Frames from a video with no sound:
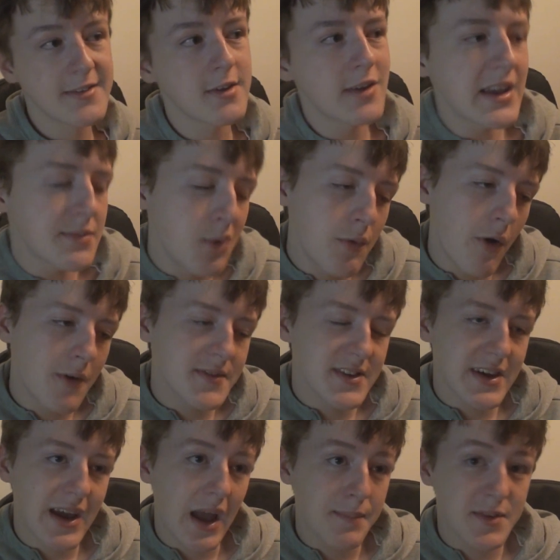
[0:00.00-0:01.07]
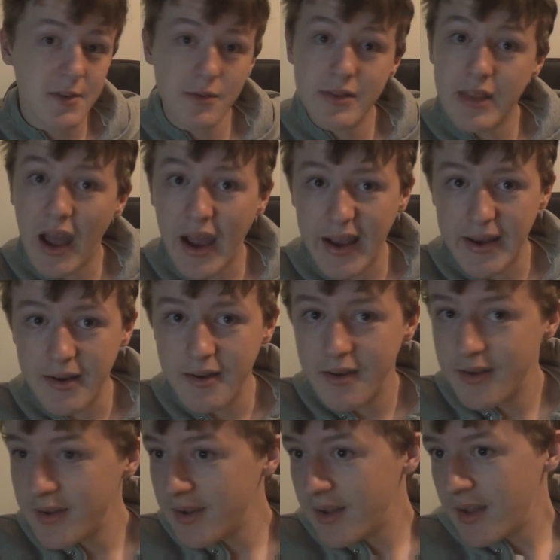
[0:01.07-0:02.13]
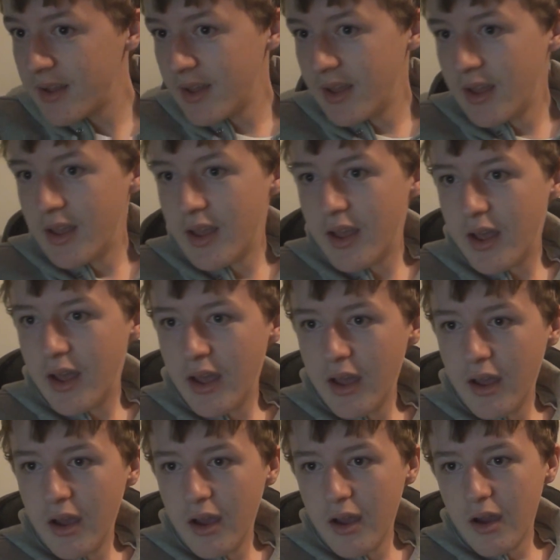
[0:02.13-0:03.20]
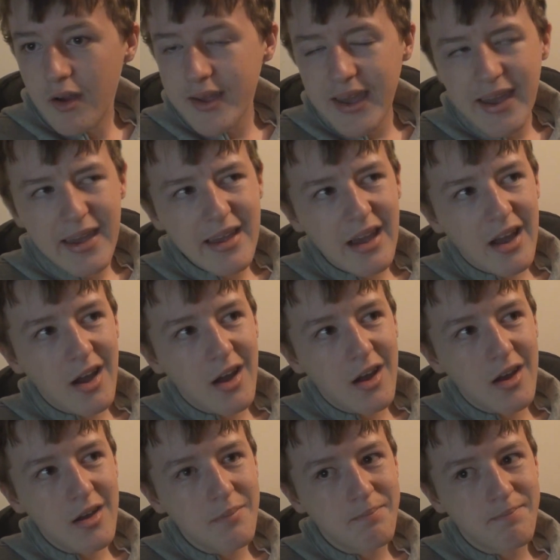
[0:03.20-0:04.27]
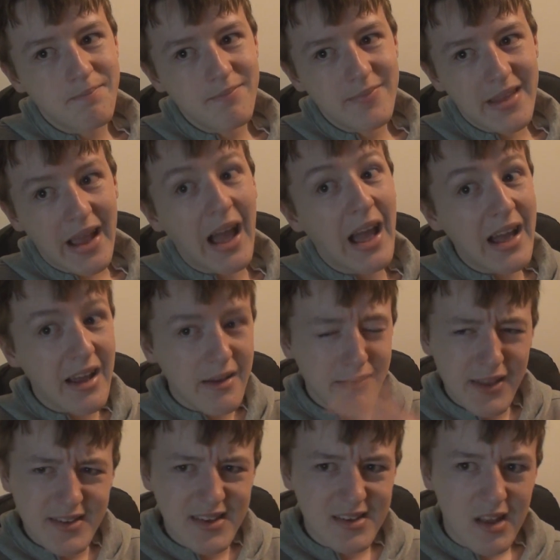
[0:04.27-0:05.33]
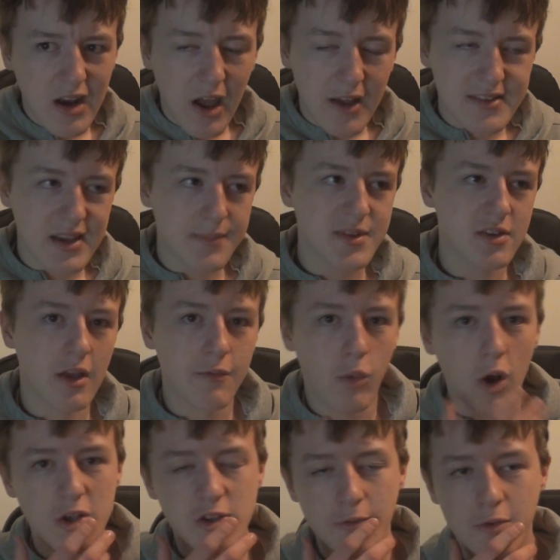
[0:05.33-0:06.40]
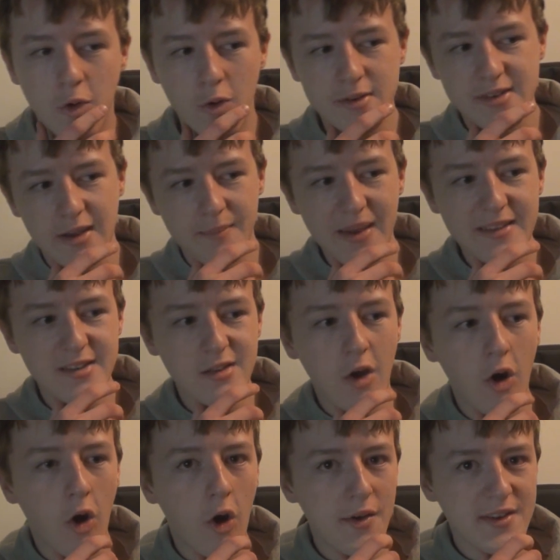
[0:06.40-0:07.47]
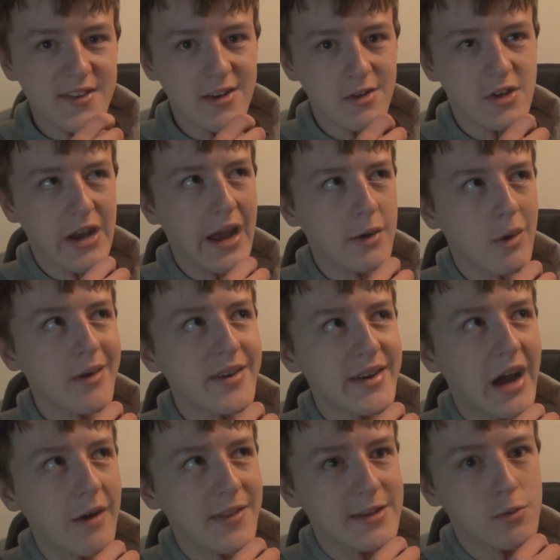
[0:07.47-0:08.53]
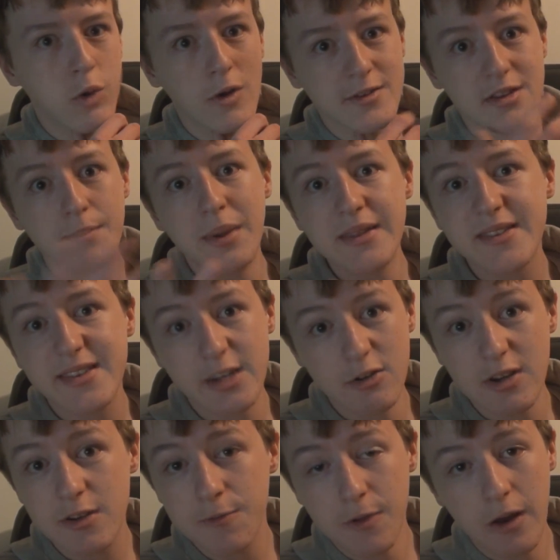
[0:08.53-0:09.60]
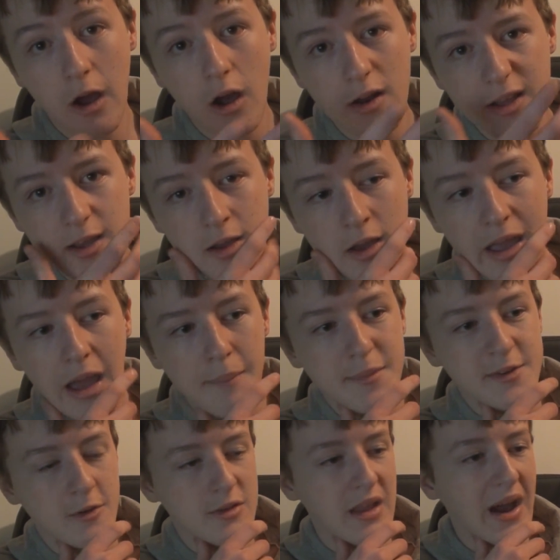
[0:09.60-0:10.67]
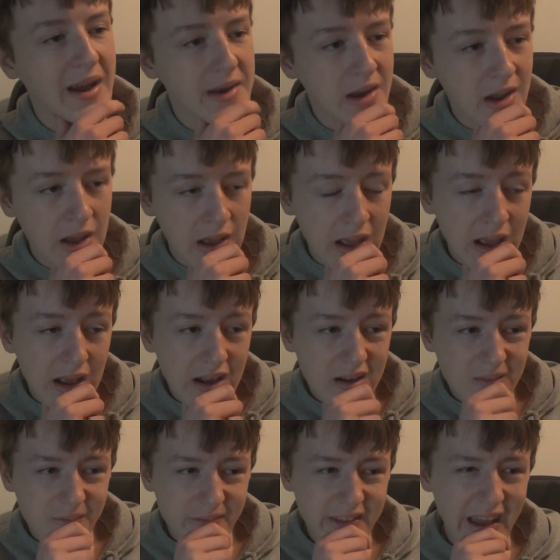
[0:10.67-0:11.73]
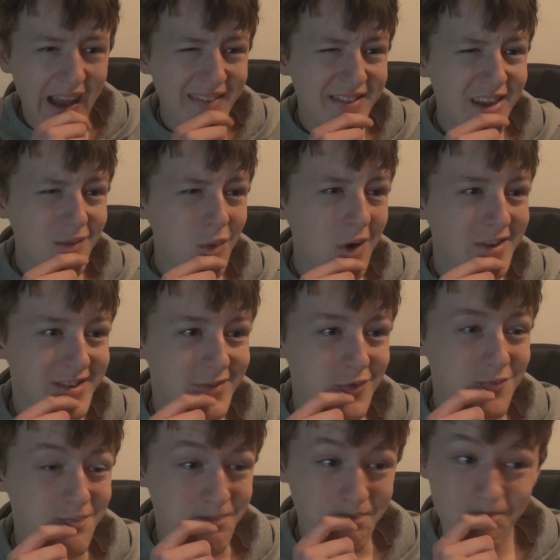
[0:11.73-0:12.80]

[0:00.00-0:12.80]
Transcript: So let's move on to episode 9. Okay, this is the last episode I've watched, of course. It's not on until January now. This was the mid-series finale, episode 9. The ending was...